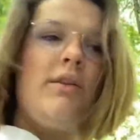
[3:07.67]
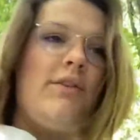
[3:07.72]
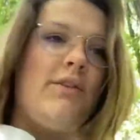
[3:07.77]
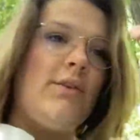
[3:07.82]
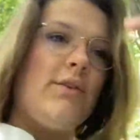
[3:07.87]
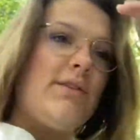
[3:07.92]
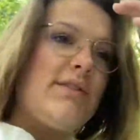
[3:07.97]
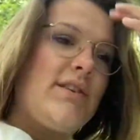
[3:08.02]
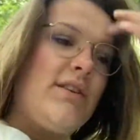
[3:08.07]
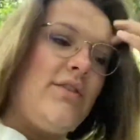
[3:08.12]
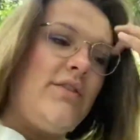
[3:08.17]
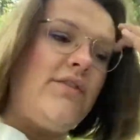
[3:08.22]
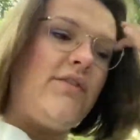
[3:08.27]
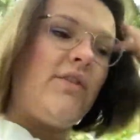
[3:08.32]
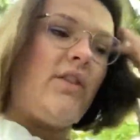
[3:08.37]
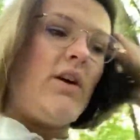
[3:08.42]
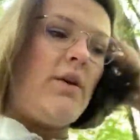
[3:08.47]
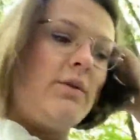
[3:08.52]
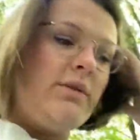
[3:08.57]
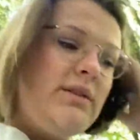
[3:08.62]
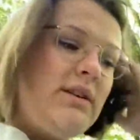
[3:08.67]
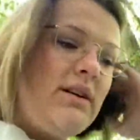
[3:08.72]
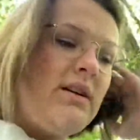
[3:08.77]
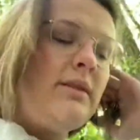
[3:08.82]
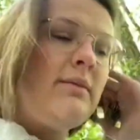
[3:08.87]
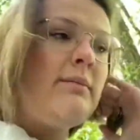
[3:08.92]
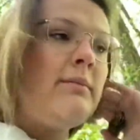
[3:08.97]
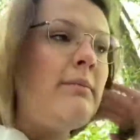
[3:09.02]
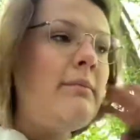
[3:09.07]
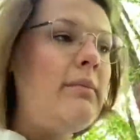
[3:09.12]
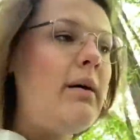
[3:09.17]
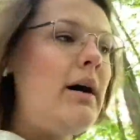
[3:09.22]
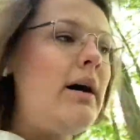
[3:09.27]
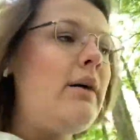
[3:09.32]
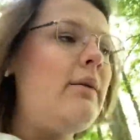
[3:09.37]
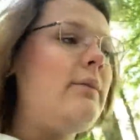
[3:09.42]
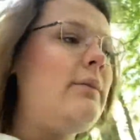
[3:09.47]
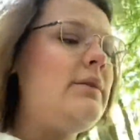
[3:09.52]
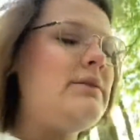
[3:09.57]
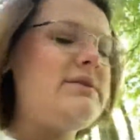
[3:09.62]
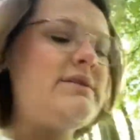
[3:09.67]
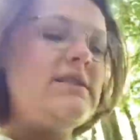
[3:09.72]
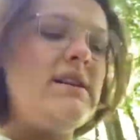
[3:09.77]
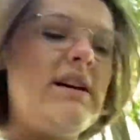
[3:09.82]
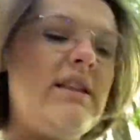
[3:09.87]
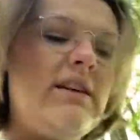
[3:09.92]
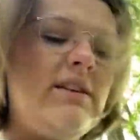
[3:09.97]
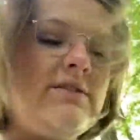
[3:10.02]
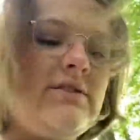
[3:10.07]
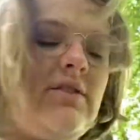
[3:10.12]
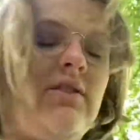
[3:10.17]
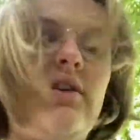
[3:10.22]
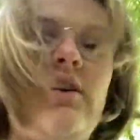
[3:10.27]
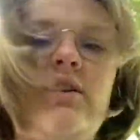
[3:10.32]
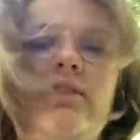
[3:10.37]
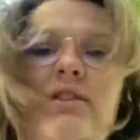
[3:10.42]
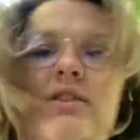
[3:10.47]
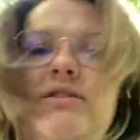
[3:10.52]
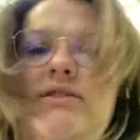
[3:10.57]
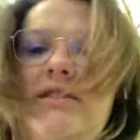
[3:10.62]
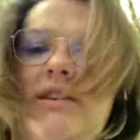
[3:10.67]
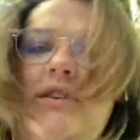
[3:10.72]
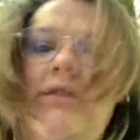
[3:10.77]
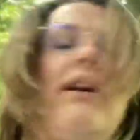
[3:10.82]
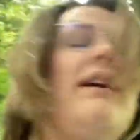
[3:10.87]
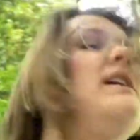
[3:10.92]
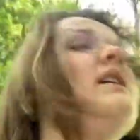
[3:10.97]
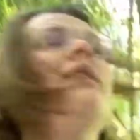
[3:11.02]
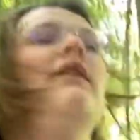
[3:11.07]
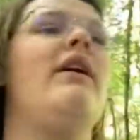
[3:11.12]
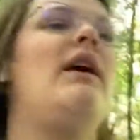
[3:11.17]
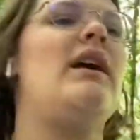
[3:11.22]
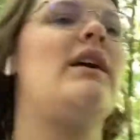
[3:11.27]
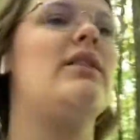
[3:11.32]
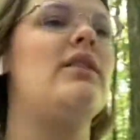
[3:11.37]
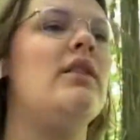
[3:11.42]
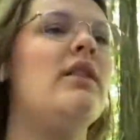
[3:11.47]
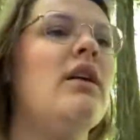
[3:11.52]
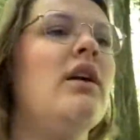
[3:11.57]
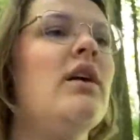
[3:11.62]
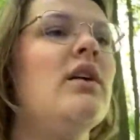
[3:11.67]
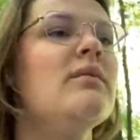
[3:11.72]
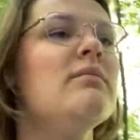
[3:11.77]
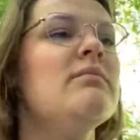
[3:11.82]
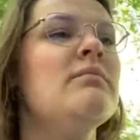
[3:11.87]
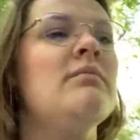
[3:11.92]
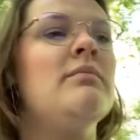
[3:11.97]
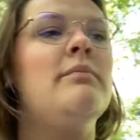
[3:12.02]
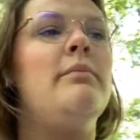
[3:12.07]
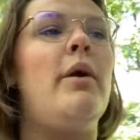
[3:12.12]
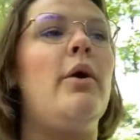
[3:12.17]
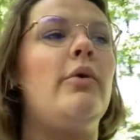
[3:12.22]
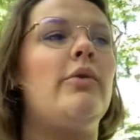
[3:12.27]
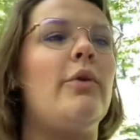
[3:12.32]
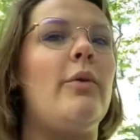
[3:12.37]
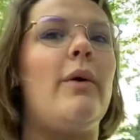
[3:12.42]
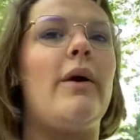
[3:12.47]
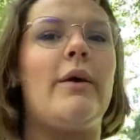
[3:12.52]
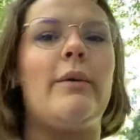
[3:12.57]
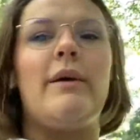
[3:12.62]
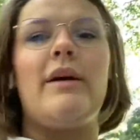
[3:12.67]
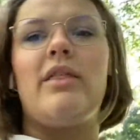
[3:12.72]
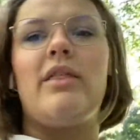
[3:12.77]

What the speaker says: it's gonna float. But we'll see. There's a longer stick right here that I can poke the water with.